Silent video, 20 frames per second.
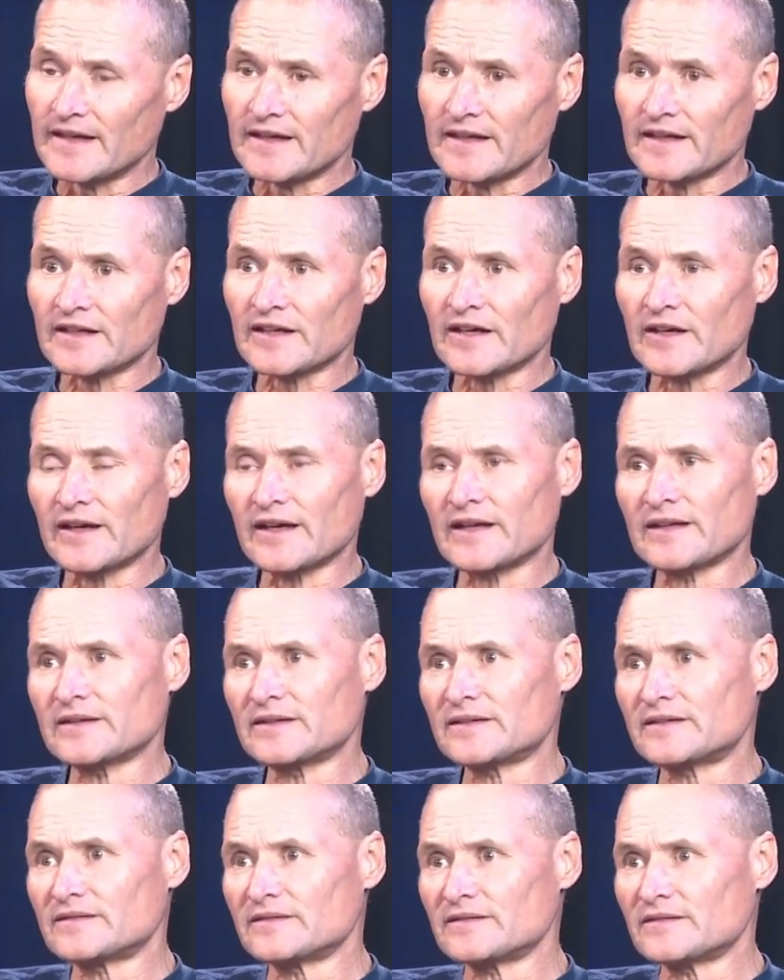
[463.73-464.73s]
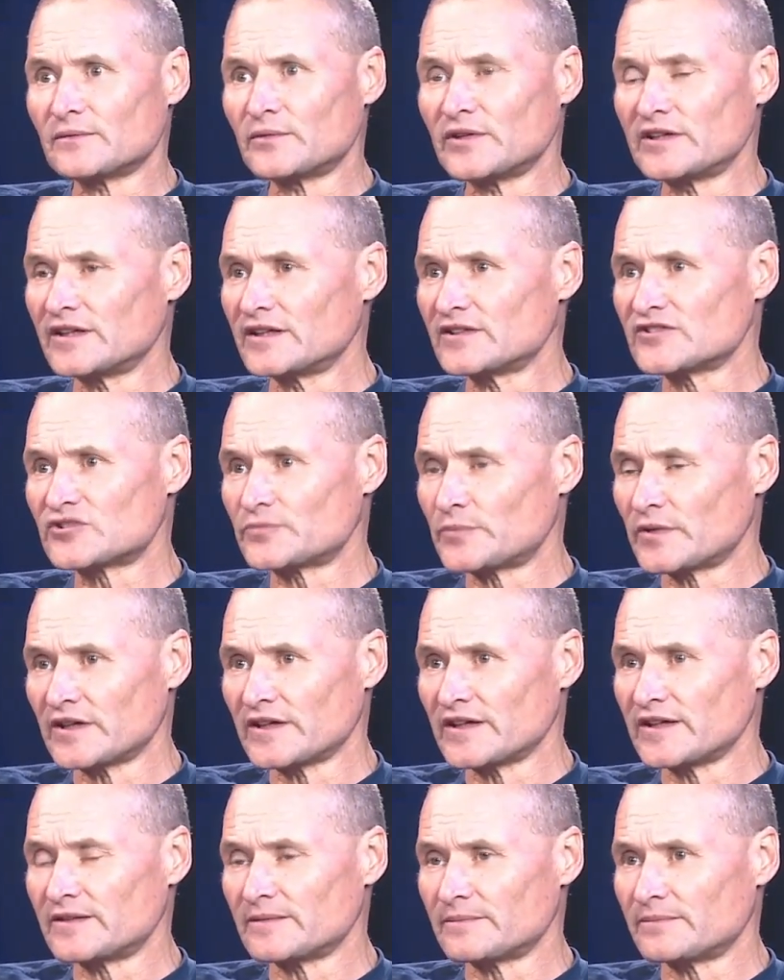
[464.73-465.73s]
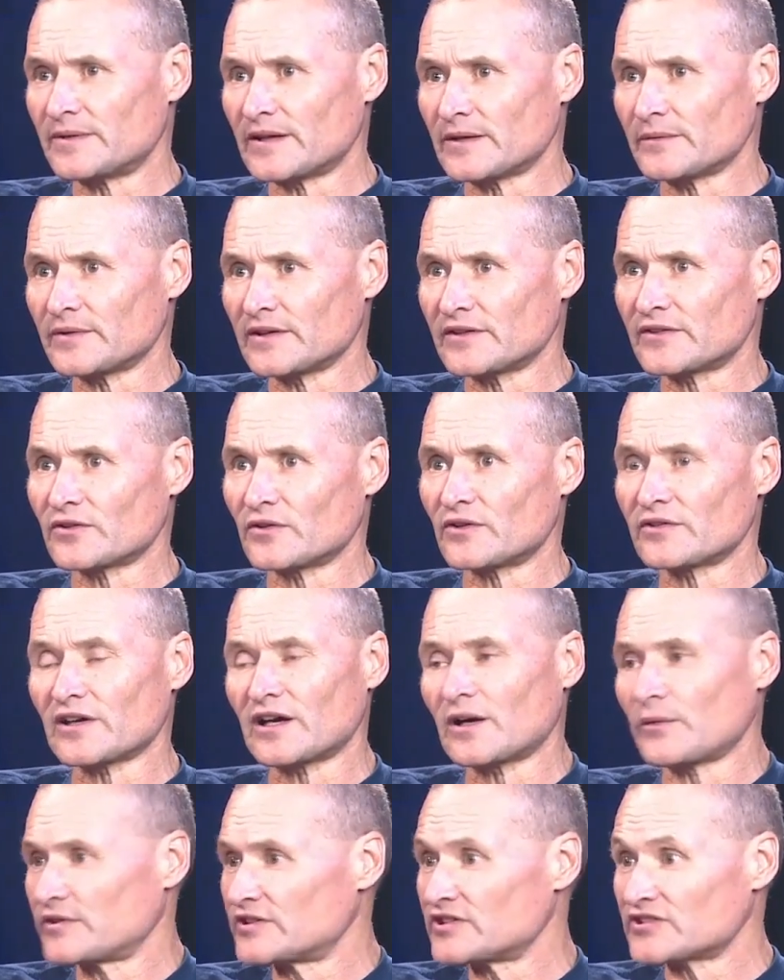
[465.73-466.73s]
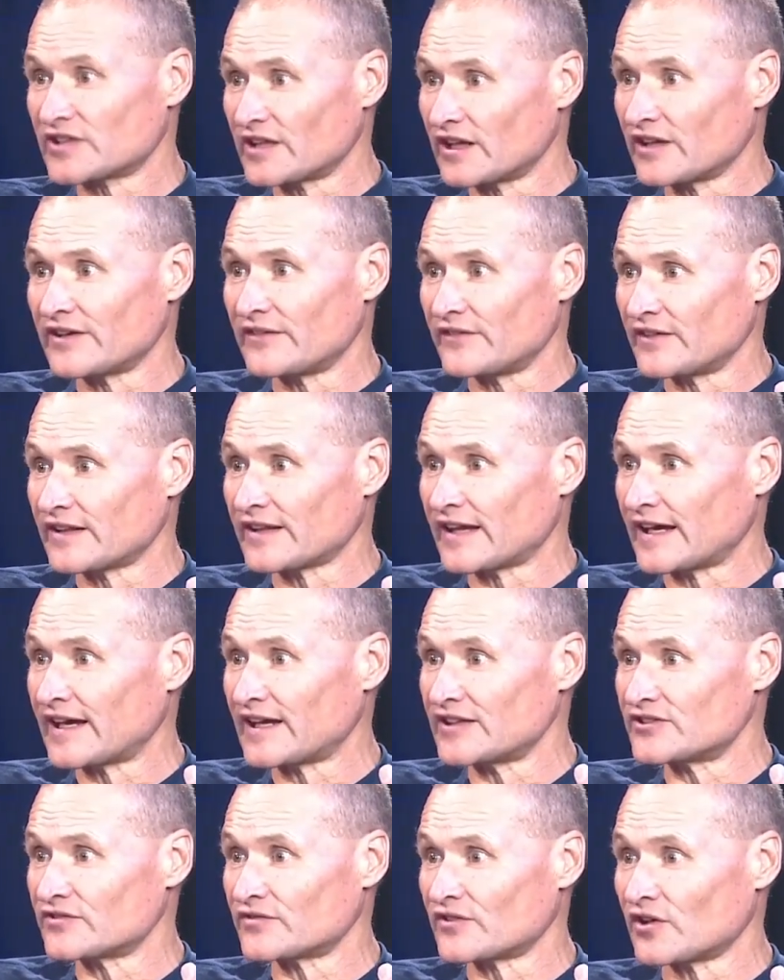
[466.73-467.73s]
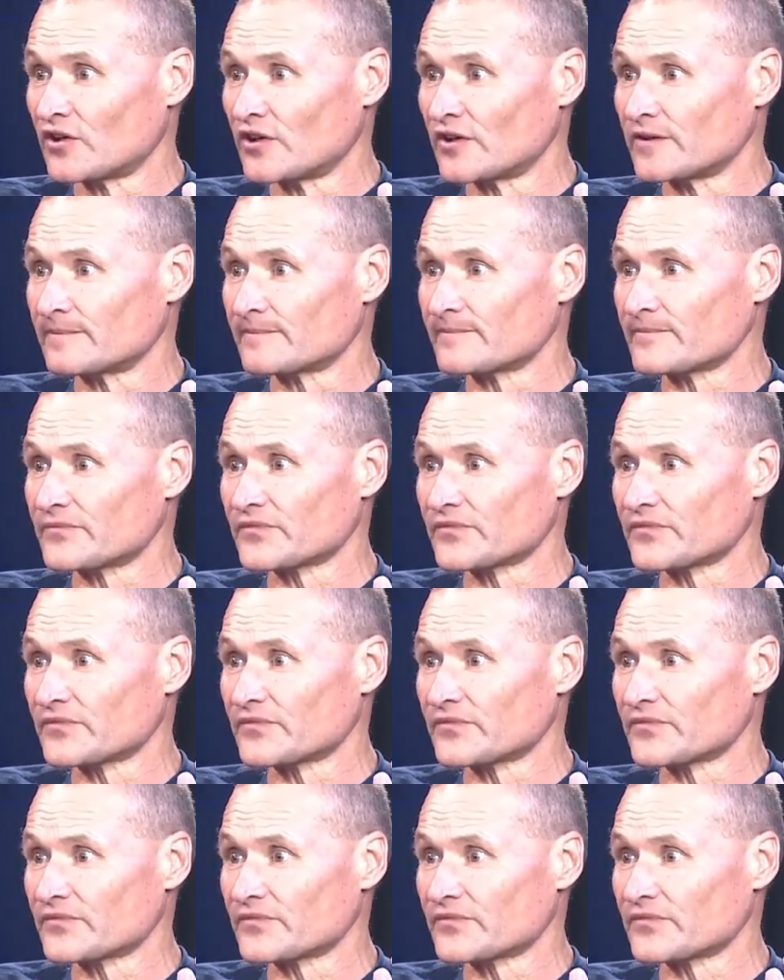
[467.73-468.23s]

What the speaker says: and we didn't speed, but we thought, we're just going to leave it in the hands of God.